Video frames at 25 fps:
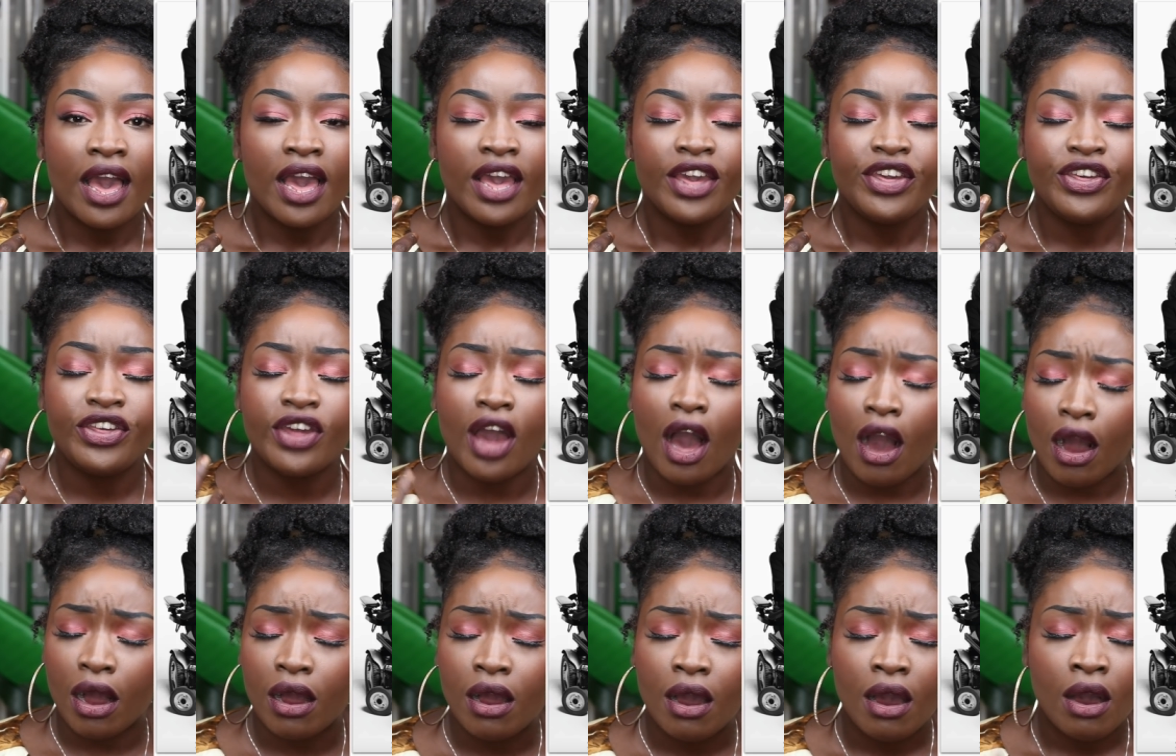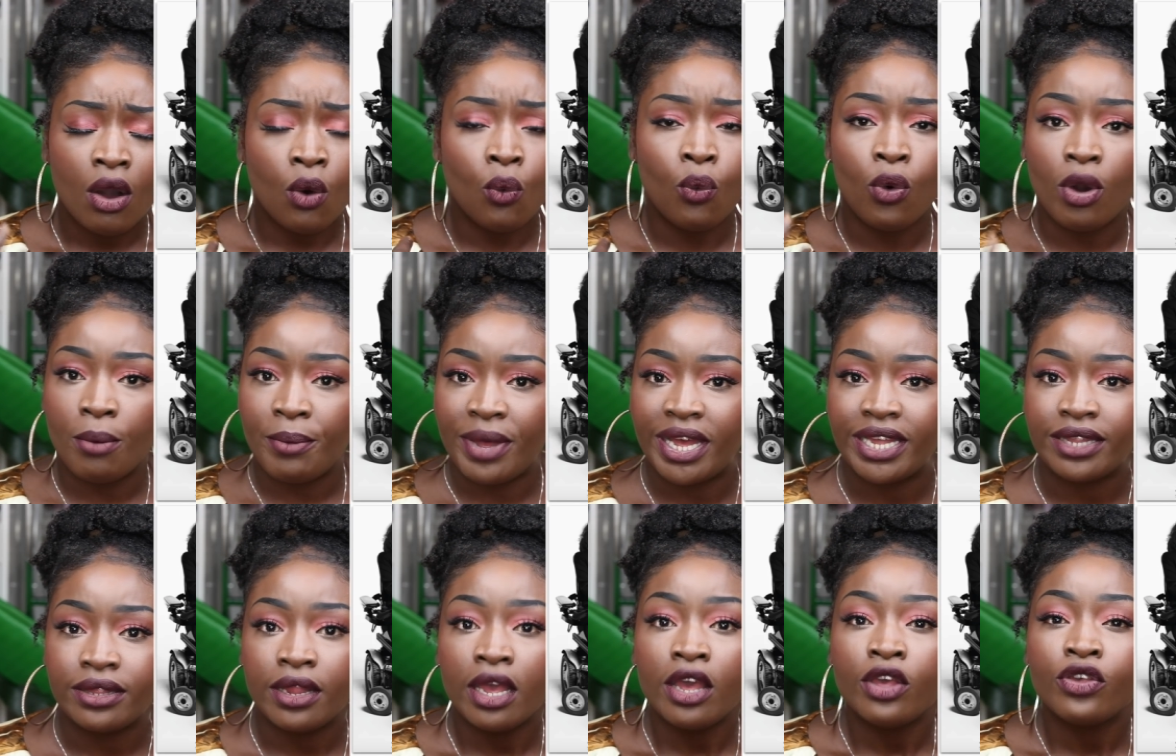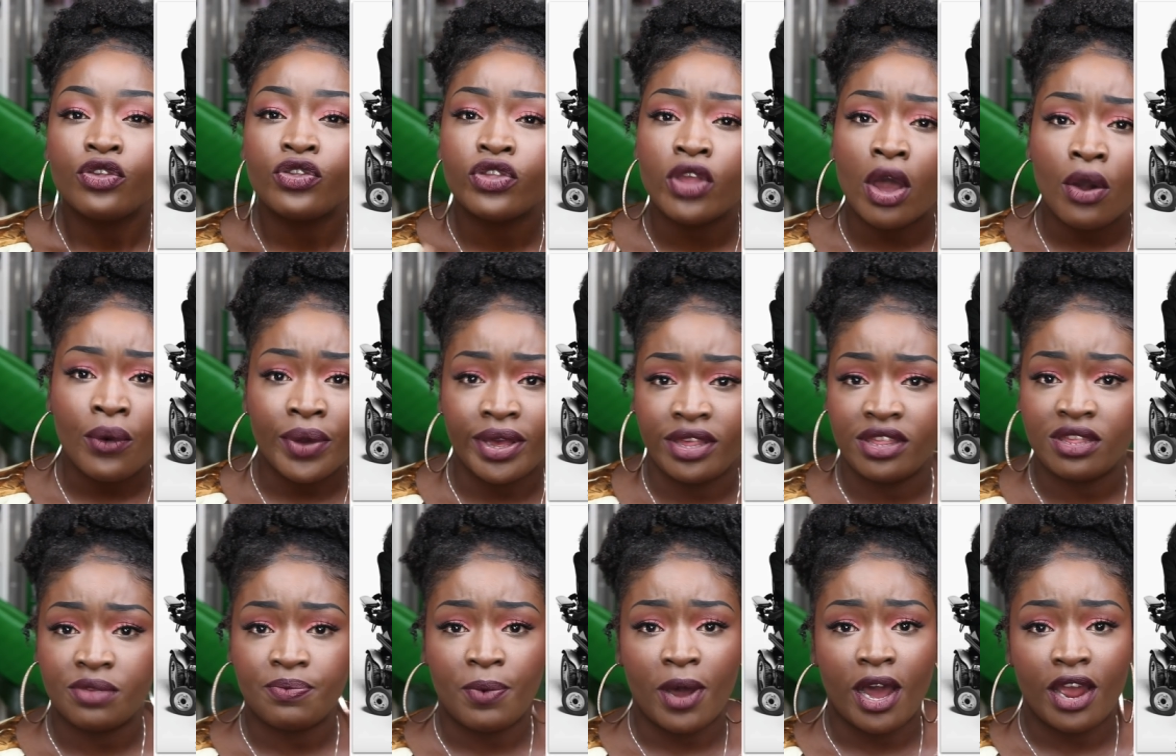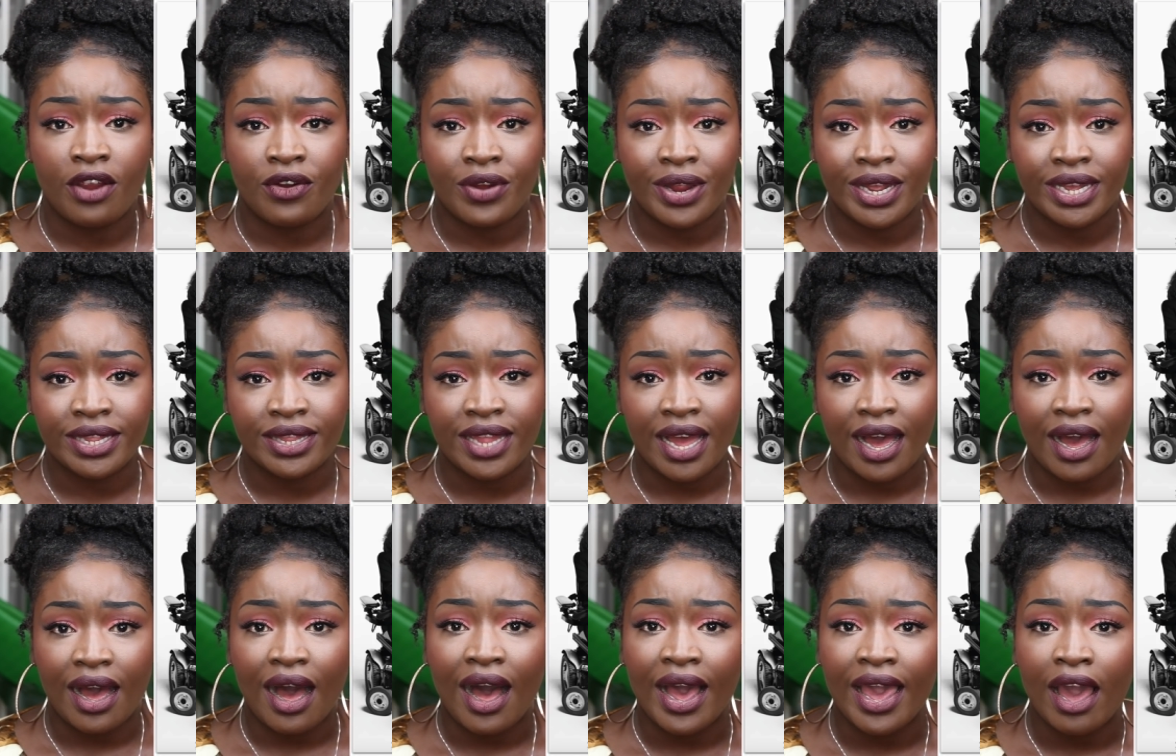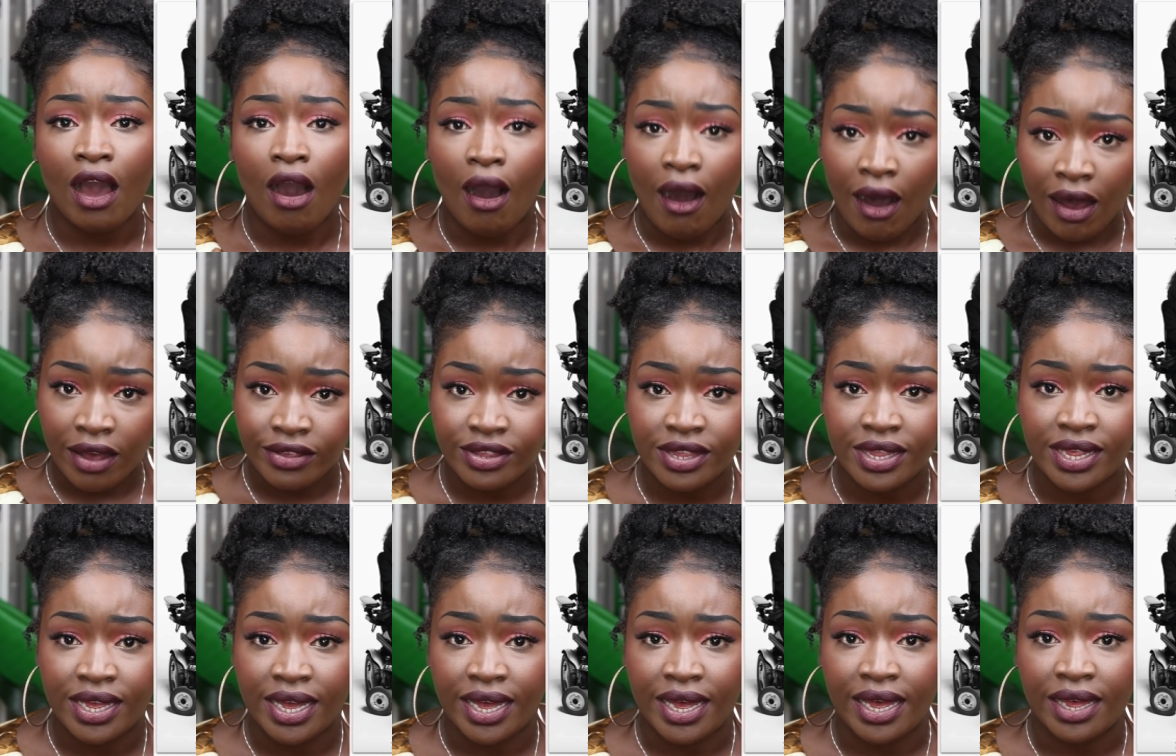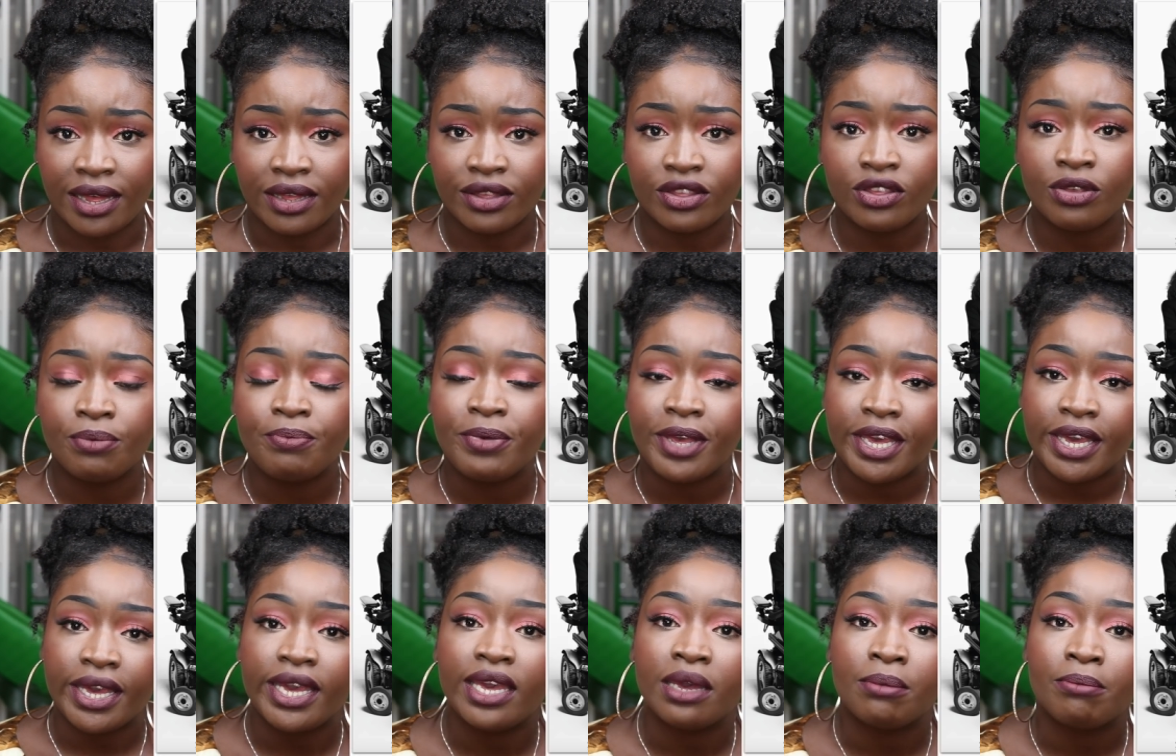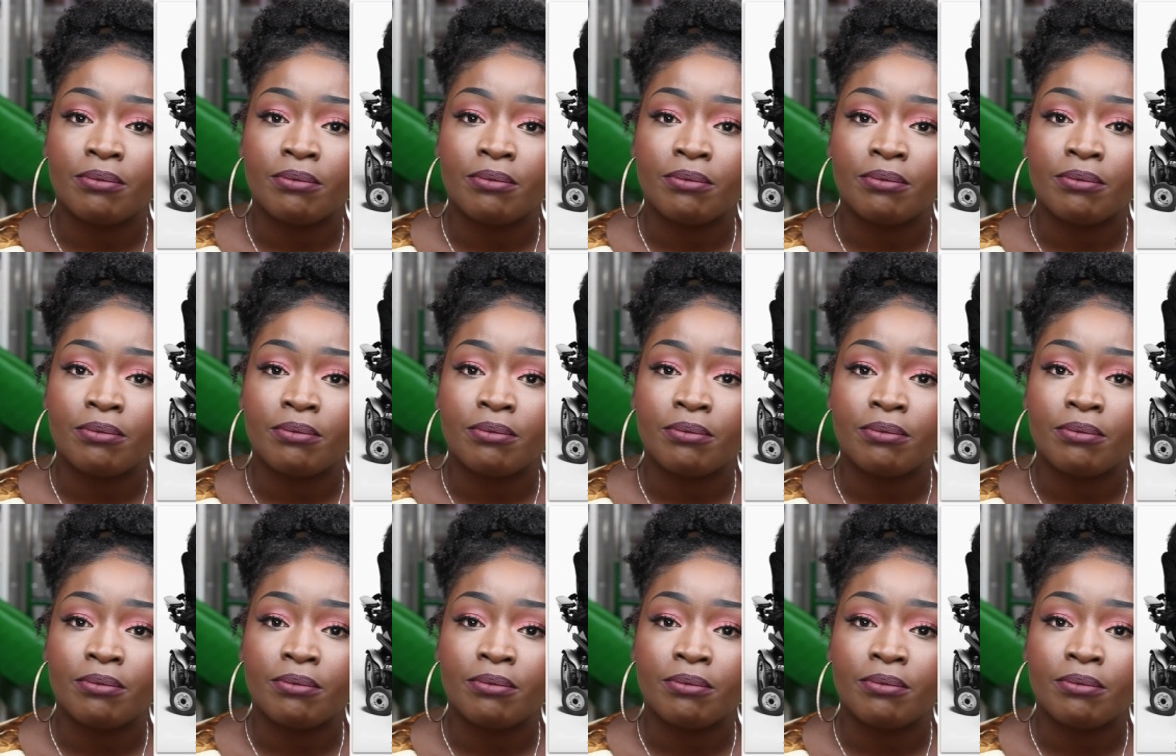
young woman so inspiring that I asked her to be in